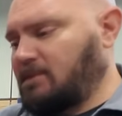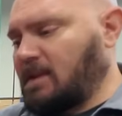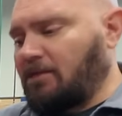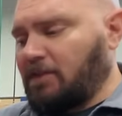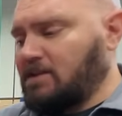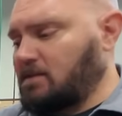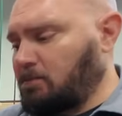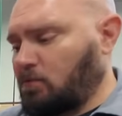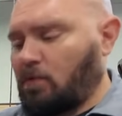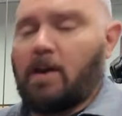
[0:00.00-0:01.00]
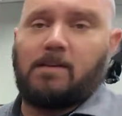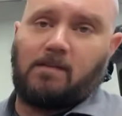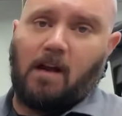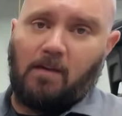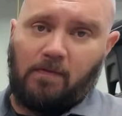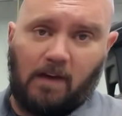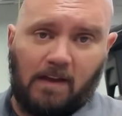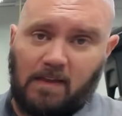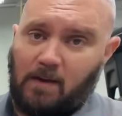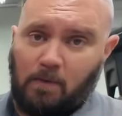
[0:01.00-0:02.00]
Definitely some great stuff.
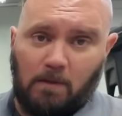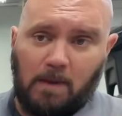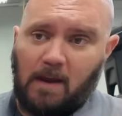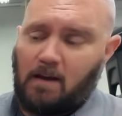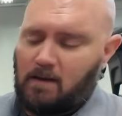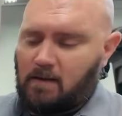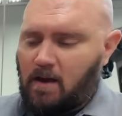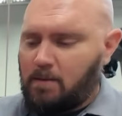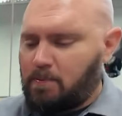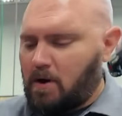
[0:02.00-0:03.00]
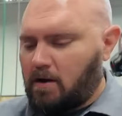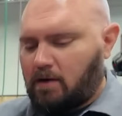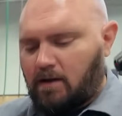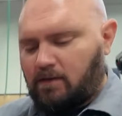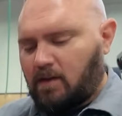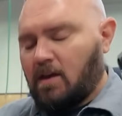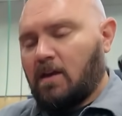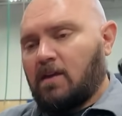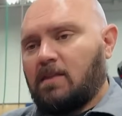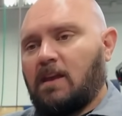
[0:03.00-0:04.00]
I think we made a ton of progress.
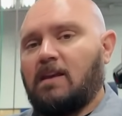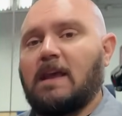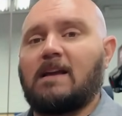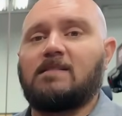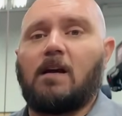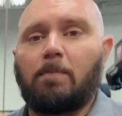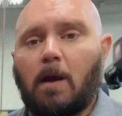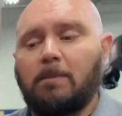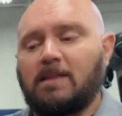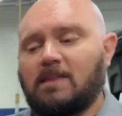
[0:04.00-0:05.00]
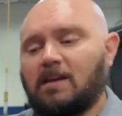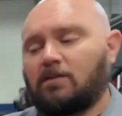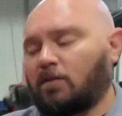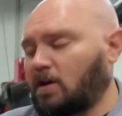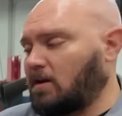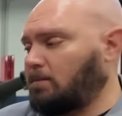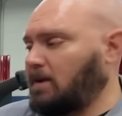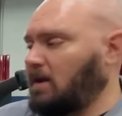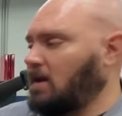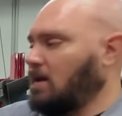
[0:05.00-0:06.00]
The next upcoming things are gonna
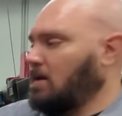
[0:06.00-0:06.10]
be